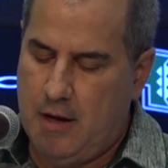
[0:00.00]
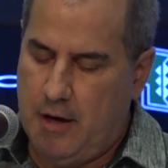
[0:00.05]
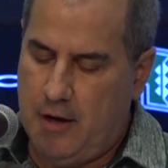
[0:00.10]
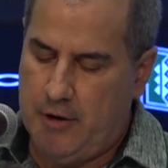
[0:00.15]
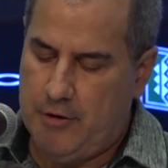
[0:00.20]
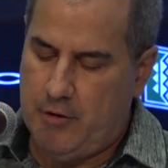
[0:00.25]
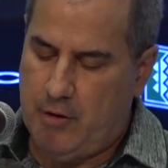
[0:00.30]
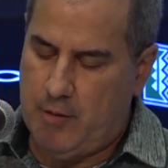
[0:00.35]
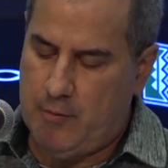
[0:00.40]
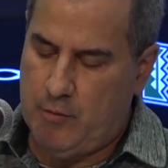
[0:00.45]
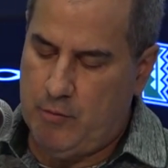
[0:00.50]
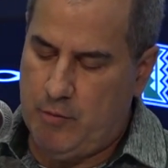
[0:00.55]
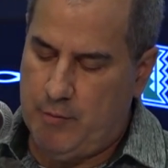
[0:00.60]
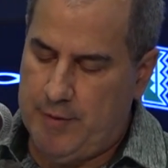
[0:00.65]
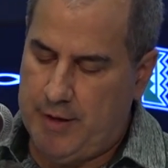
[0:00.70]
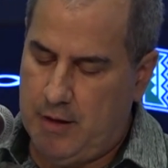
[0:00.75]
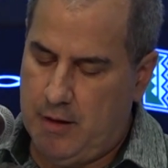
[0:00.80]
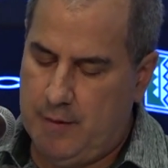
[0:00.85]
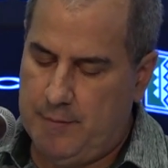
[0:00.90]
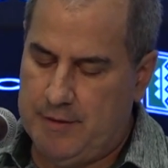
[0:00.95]
Under Armour will
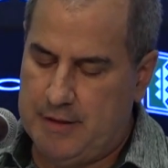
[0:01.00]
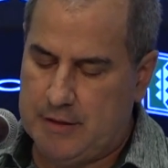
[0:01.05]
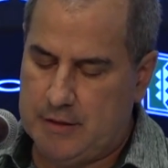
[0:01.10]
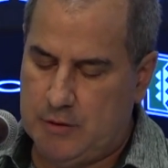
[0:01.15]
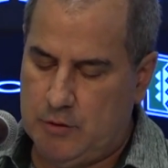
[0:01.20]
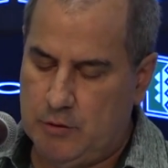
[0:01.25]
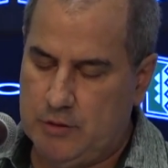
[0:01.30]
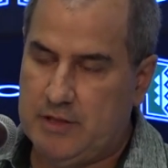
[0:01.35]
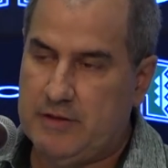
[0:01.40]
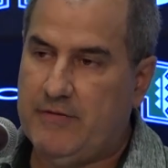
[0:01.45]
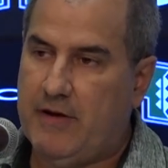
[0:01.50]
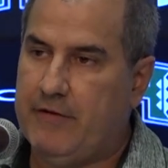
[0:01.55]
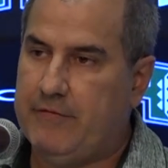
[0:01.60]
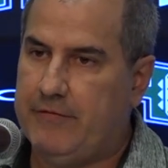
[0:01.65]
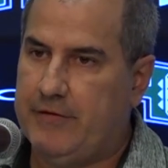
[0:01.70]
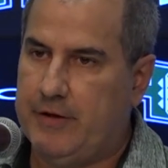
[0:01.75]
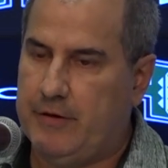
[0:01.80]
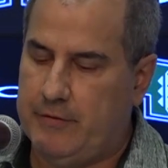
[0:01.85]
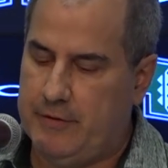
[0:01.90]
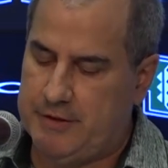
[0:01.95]
become the exclusive
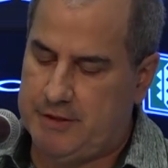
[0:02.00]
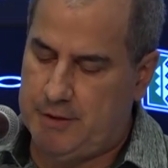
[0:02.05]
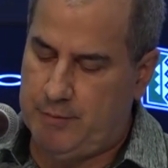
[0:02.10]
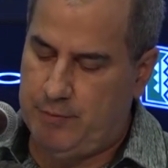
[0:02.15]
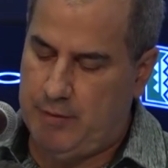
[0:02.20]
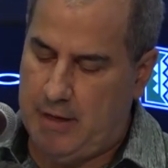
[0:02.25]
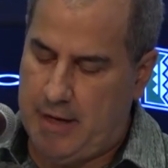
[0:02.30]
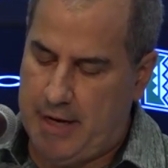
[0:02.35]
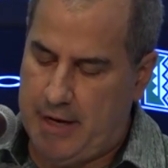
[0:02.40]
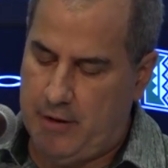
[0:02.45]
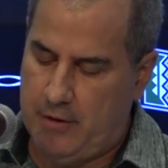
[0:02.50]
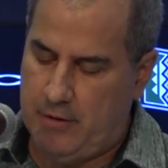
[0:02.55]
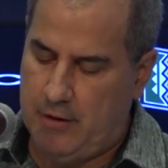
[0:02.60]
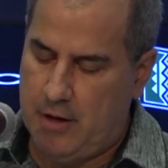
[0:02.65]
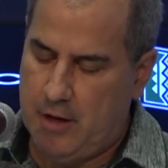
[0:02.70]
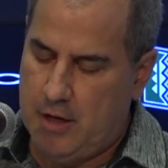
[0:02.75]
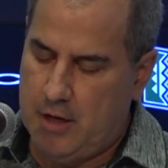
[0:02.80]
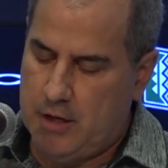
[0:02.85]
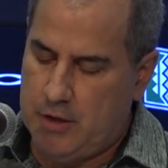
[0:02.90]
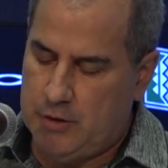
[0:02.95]
outfitter and supplier
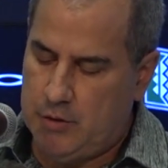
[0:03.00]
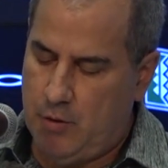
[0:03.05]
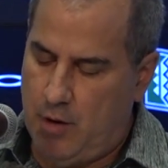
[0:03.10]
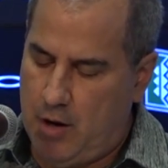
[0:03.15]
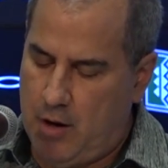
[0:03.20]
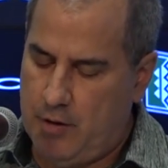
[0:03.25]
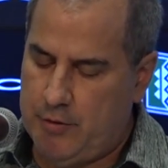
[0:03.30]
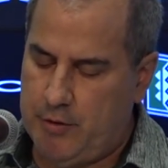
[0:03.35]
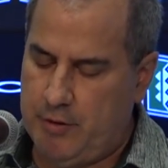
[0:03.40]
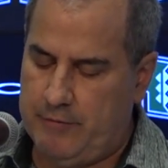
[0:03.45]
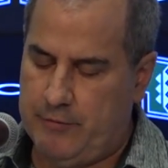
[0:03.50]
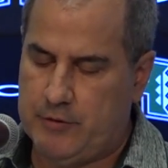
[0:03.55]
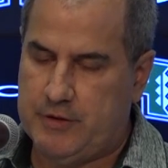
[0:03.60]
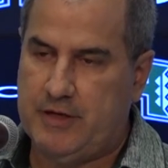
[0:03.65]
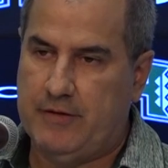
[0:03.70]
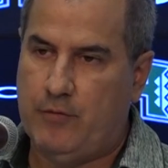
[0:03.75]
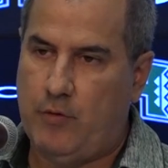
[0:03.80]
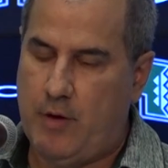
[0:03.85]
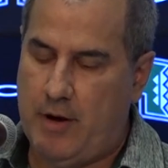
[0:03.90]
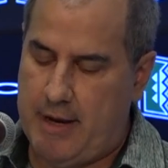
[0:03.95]
to all
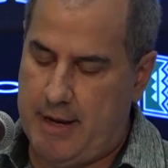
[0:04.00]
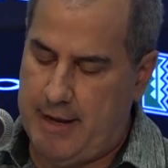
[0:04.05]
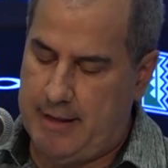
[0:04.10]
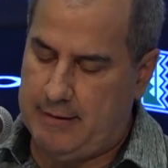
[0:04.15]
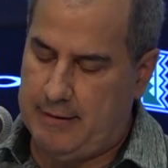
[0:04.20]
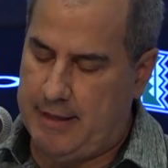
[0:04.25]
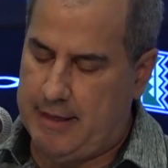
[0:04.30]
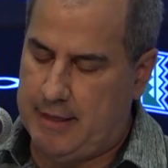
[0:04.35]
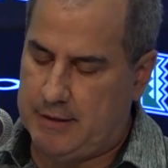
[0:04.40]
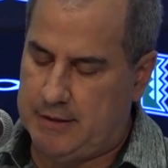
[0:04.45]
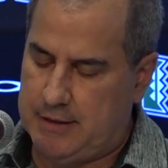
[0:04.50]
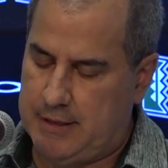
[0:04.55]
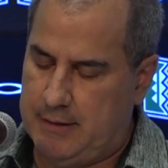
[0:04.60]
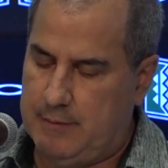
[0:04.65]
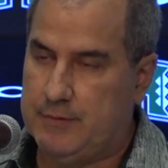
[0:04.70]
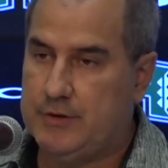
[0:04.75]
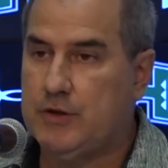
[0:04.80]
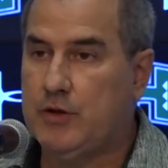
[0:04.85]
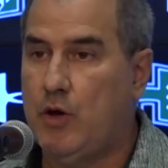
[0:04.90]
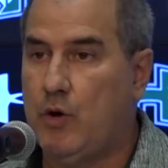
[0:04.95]
University of Hawaii athletic
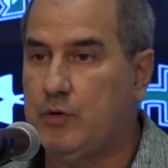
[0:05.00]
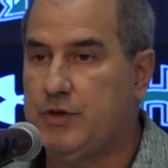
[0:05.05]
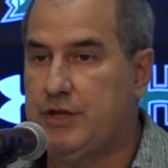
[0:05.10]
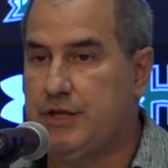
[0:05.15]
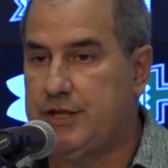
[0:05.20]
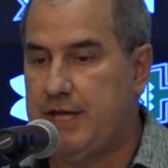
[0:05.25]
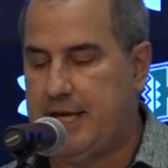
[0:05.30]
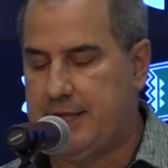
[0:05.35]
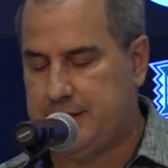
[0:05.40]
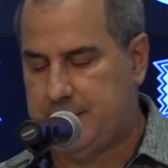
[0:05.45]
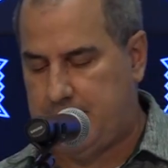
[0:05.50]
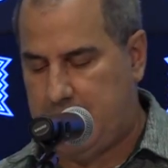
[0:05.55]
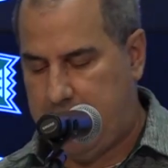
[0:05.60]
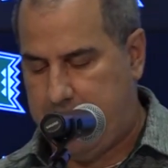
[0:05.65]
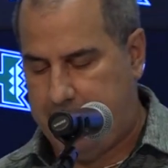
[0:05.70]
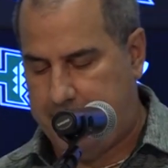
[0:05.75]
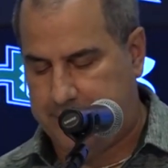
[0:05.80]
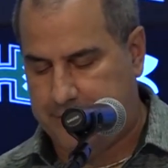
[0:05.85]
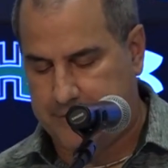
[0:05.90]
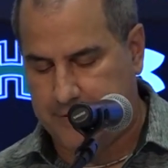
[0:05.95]
teams, coaches, and
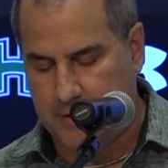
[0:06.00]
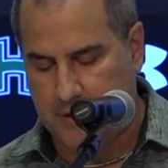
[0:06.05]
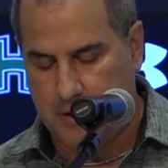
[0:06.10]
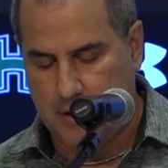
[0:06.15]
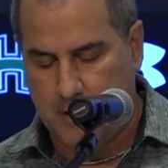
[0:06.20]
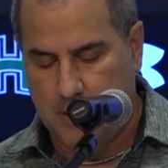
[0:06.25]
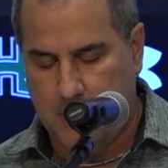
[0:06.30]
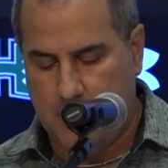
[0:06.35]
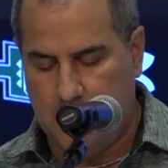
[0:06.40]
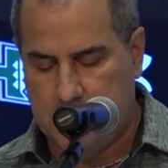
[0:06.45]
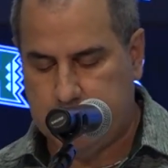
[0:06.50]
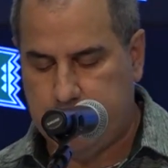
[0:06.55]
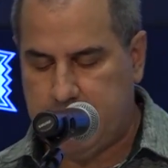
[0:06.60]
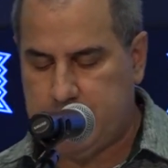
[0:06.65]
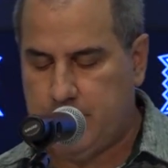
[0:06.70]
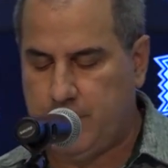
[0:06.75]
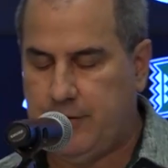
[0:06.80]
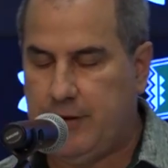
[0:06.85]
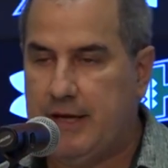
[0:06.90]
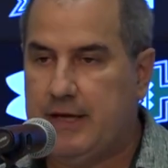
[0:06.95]
staff. A
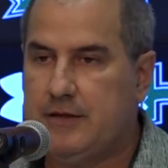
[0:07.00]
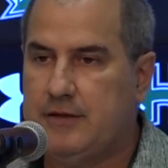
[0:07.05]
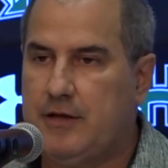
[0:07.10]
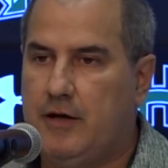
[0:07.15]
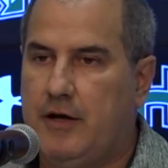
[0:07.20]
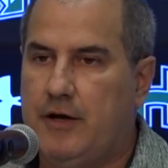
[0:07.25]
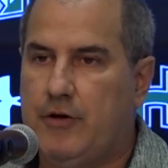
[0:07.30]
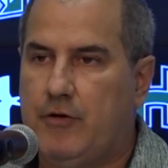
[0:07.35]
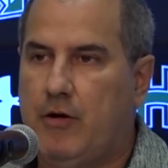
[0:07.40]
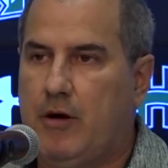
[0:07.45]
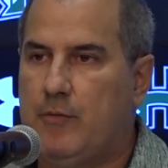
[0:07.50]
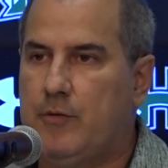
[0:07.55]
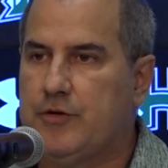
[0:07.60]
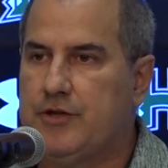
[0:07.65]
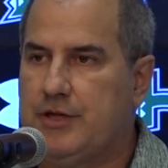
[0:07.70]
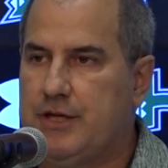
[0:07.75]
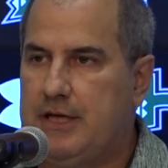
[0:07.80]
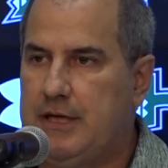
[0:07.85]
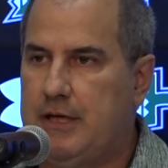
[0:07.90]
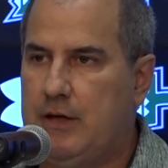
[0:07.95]
special thanks to Under Armour
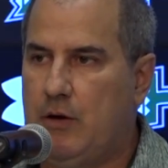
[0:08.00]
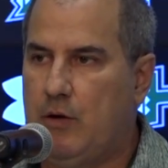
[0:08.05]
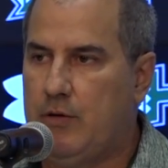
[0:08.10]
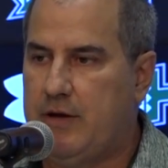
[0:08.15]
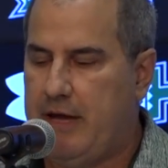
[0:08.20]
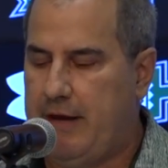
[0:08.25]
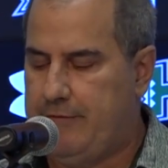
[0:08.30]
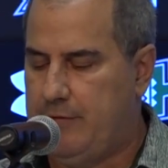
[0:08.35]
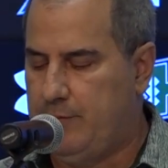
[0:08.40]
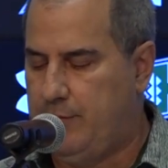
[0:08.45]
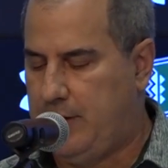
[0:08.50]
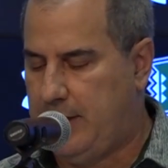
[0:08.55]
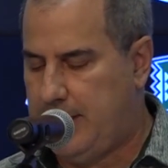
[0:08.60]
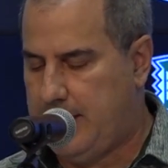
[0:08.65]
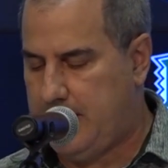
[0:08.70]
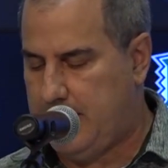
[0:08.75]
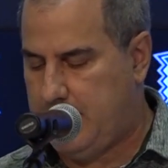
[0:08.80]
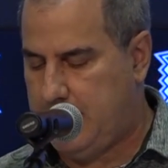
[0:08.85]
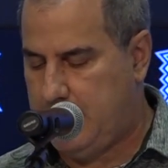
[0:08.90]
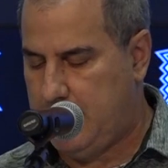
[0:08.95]
CEO Kevin
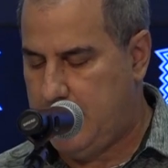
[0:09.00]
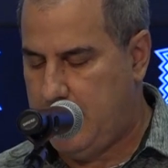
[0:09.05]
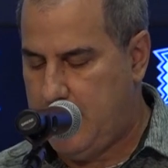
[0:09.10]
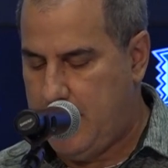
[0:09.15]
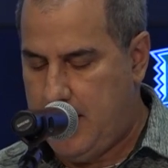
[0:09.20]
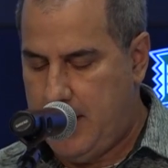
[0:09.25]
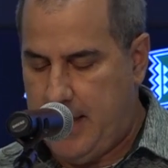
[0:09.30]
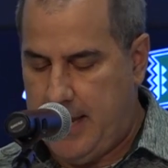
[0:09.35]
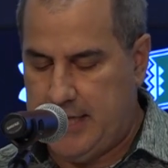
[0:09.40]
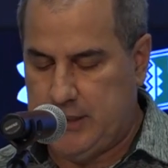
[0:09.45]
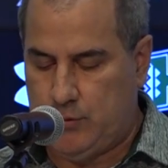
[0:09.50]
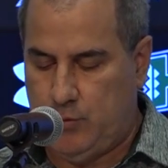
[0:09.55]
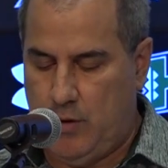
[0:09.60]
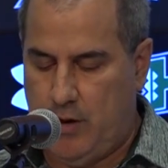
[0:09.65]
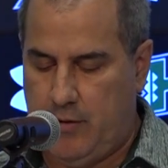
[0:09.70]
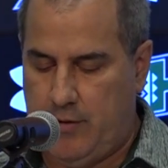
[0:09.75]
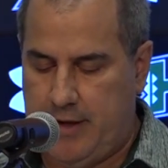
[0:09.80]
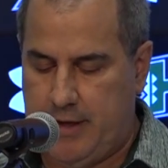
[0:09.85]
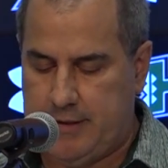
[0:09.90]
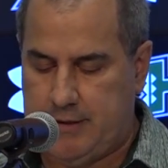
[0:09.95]
Plank, as
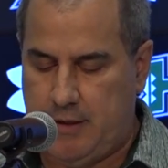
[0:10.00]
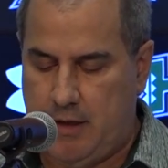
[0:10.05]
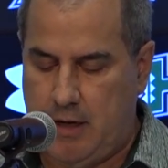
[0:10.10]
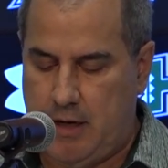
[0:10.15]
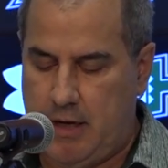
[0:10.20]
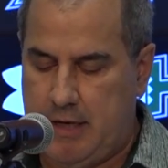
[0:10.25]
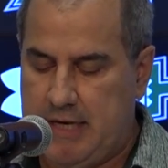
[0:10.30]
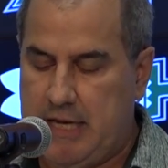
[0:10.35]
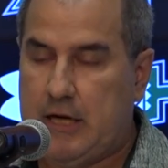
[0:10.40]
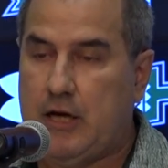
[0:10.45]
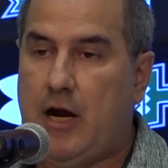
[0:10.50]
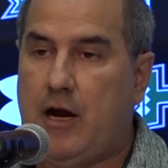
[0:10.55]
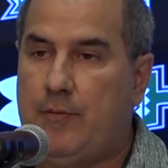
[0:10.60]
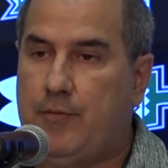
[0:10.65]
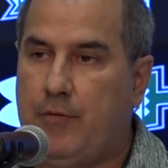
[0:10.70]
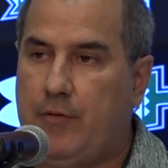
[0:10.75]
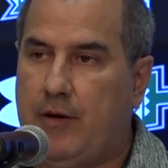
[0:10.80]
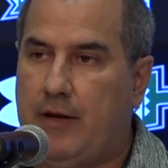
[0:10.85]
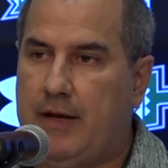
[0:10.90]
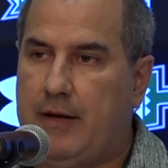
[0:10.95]
well as uh, Nick
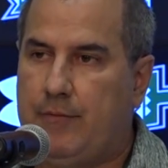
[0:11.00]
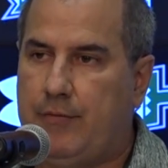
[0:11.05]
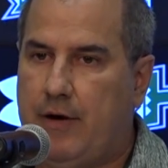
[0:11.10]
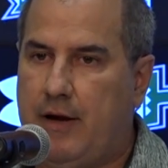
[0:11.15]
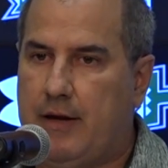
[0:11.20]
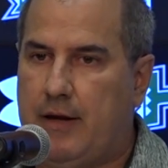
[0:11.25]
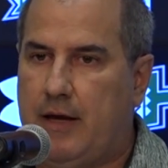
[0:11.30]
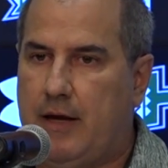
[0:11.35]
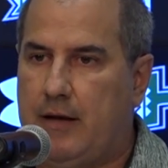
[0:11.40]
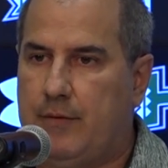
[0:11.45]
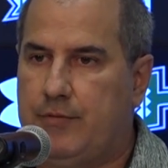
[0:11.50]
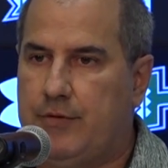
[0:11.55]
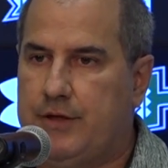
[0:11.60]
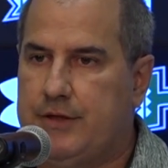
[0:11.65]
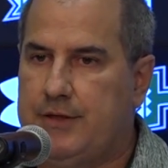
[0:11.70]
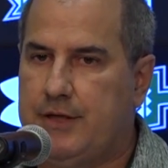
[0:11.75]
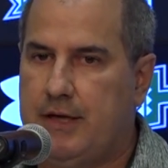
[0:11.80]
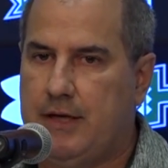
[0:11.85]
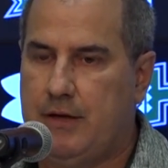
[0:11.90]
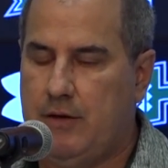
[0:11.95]
Caparelli and Brian
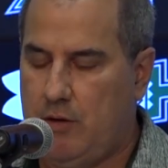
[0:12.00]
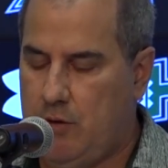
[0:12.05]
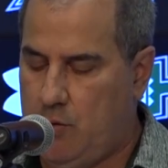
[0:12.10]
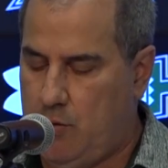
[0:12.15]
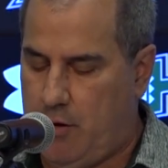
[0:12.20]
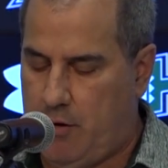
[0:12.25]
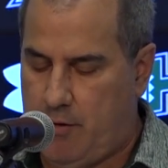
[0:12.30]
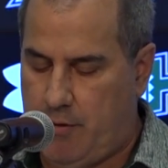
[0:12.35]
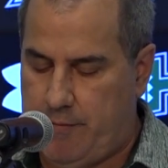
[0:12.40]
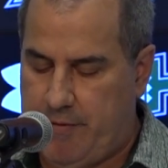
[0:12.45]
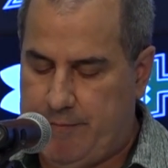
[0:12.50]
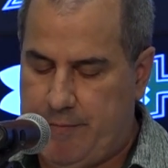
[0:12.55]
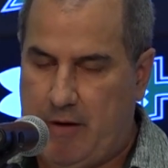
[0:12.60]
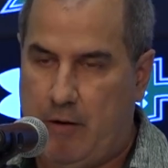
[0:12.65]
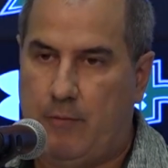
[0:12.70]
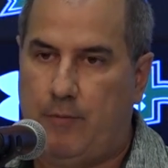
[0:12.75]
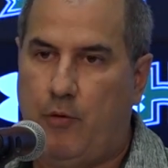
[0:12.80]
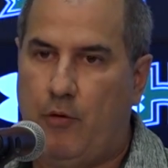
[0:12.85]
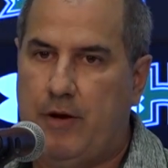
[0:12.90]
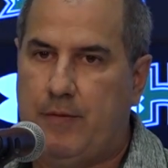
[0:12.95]
Calabrese, who are, have been
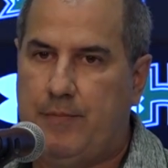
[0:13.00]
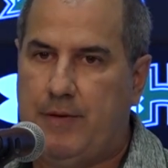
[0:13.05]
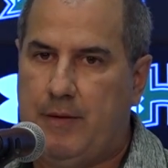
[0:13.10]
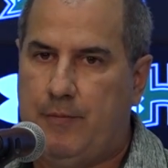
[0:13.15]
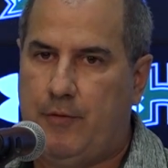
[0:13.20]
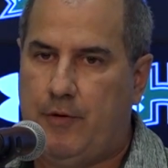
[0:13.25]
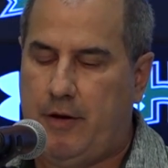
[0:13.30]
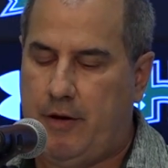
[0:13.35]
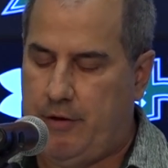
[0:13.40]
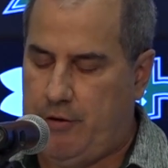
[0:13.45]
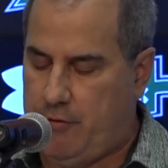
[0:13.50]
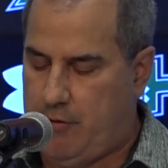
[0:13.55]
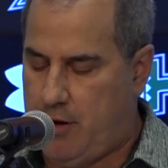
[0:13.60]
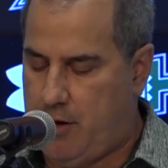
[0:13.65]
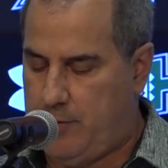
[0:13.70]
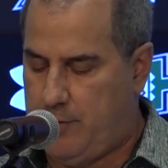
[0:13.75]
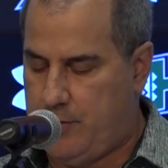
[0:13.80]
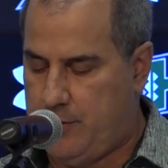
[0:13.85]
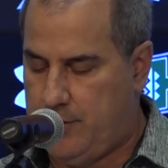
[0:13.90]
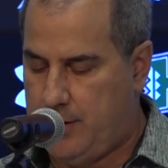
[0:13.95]
our point people at Under
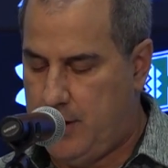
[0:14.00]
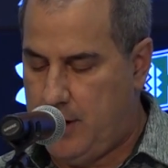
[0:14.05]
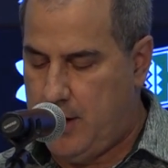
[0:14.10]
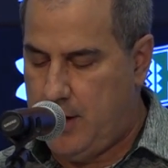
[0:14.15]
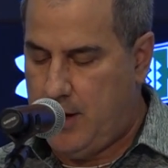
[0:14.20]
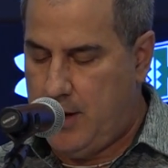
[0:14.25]
Armour.